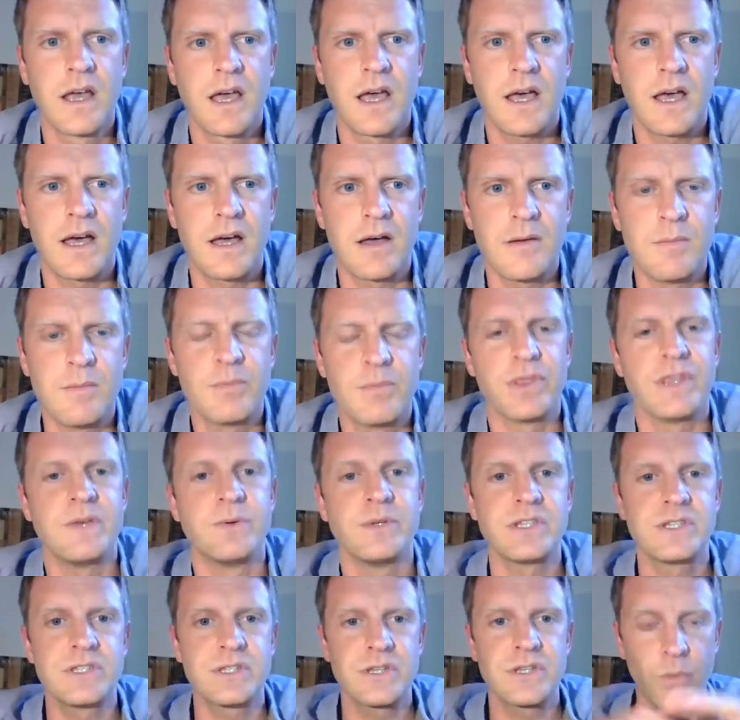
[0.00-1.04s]
But there was,
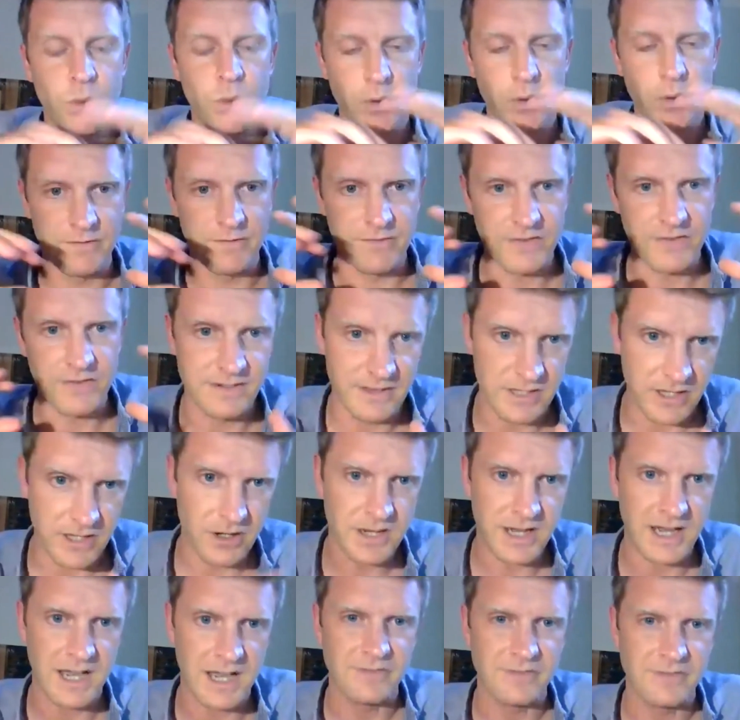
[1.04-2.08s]
so what we can find in the
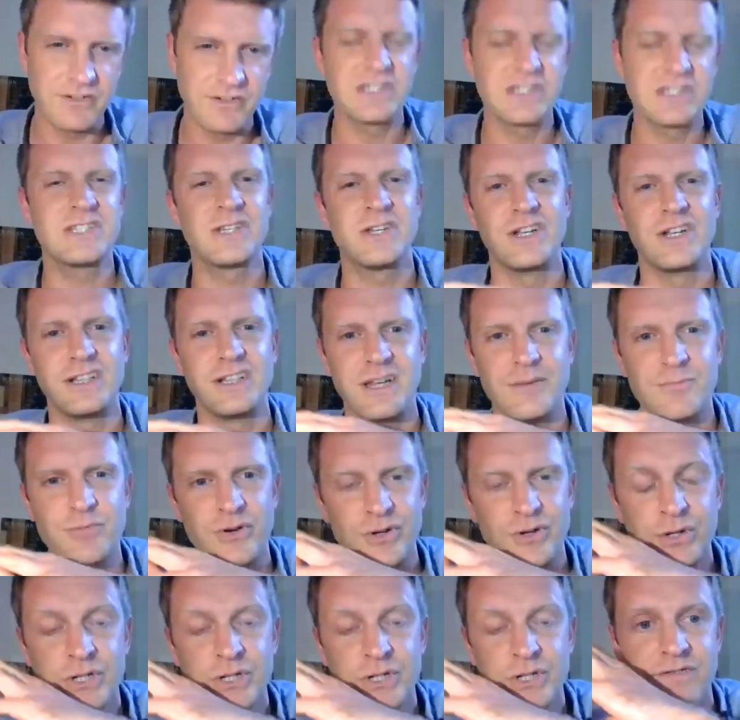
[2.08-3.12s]
archive is certainly a
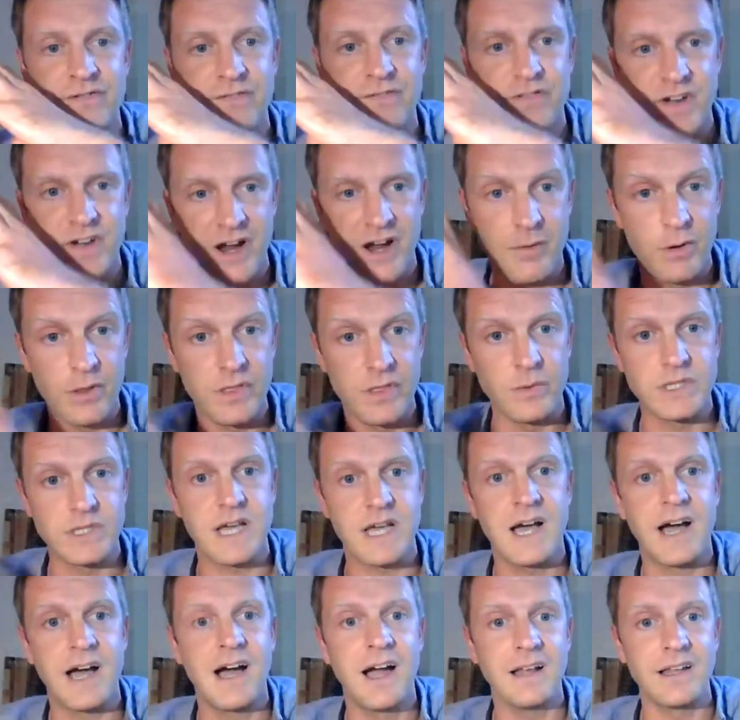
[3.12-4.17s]
production environment that was
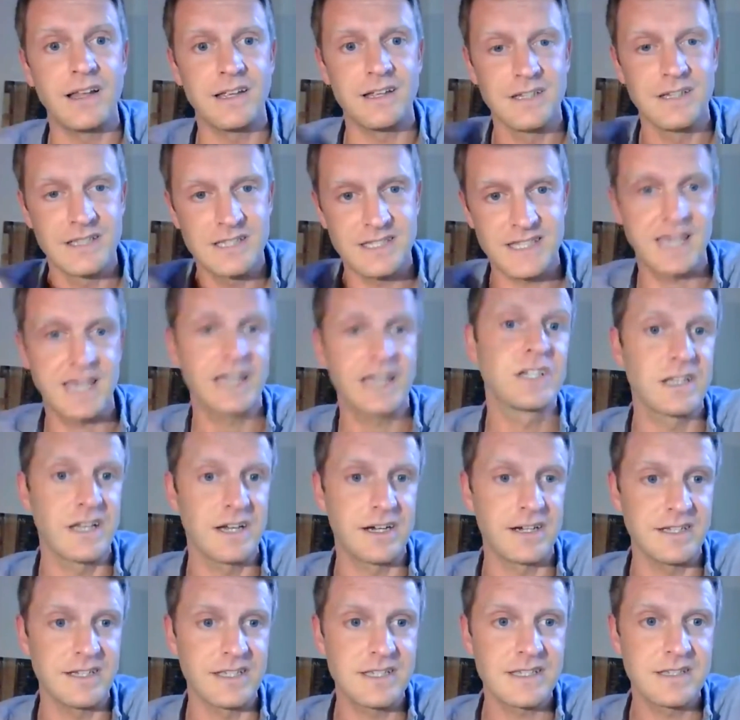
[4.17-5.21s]
highly
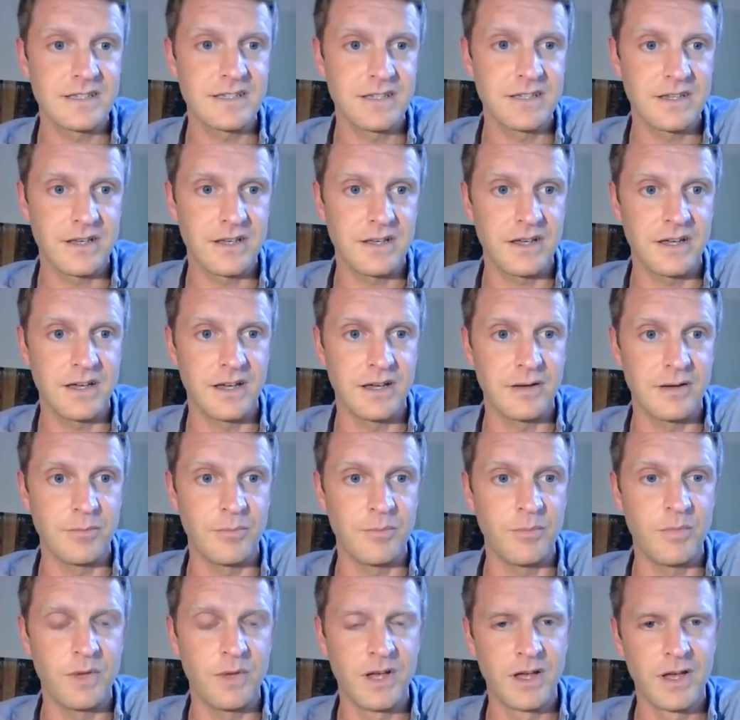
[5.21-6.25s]
sexualized.
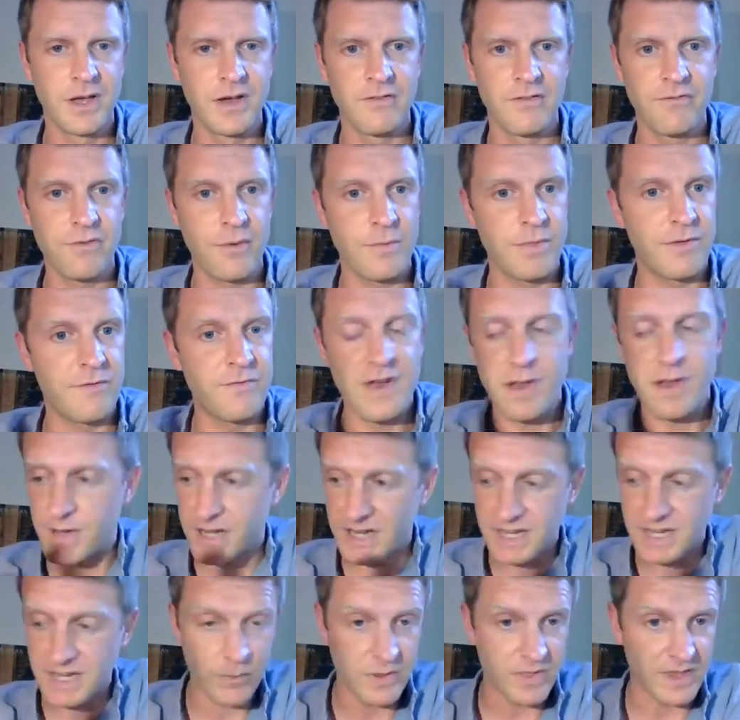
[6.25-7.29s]
From the very
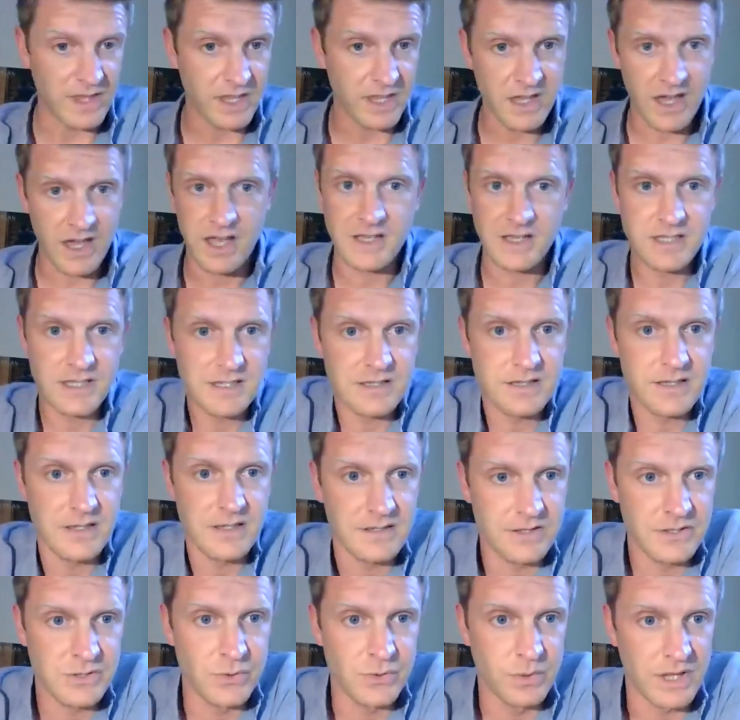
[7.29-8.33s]
beginning, when they
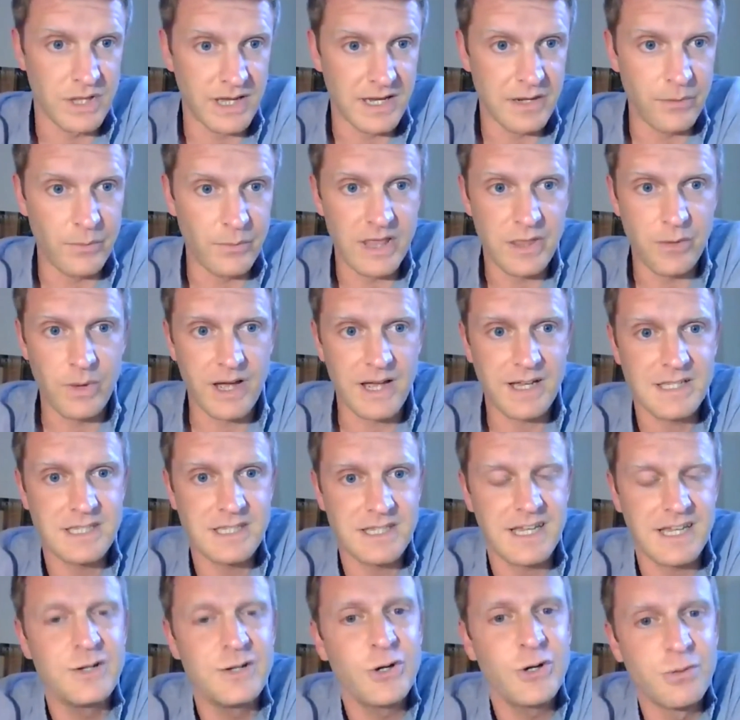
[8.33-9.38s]
cast Sue Lyon, where they were
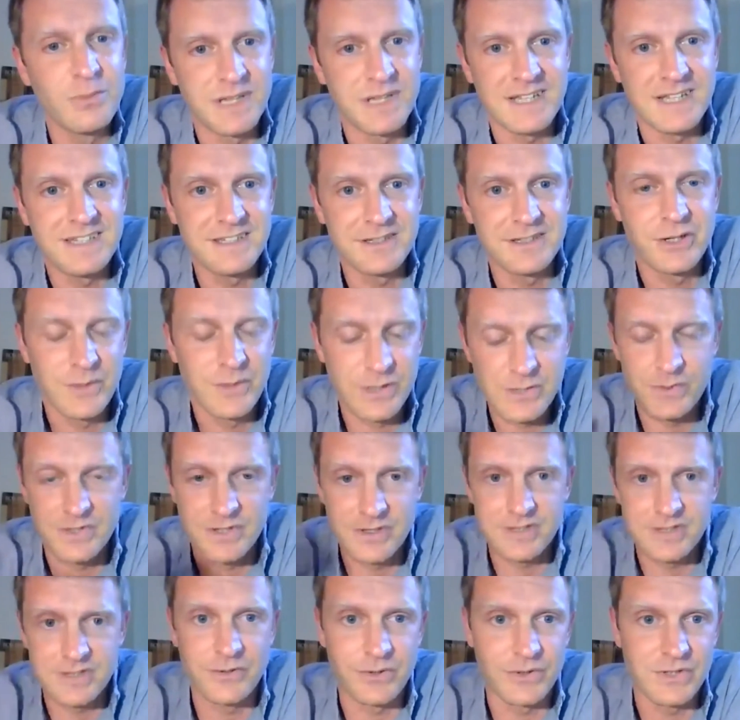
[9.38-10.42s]
asking, normally you'd go into
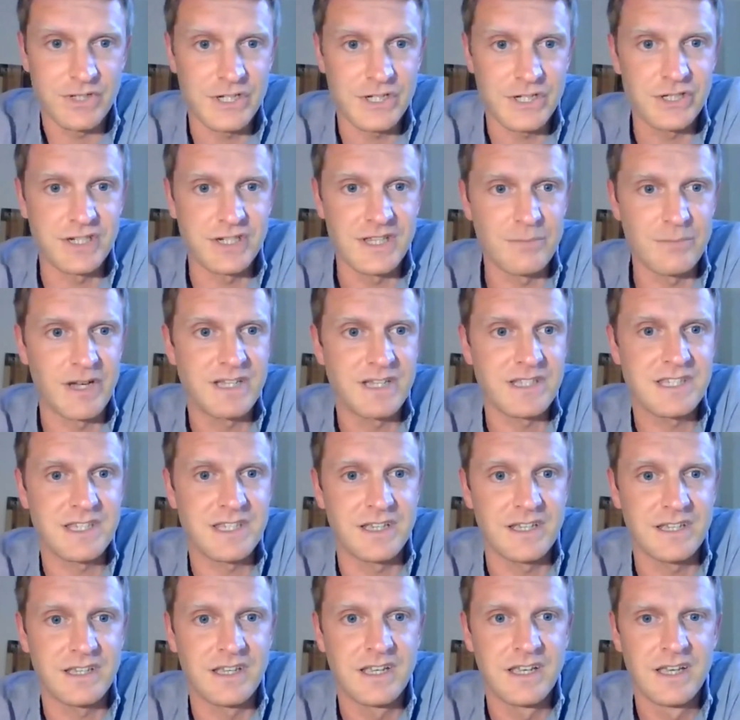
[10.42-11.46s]
the audition and they might say,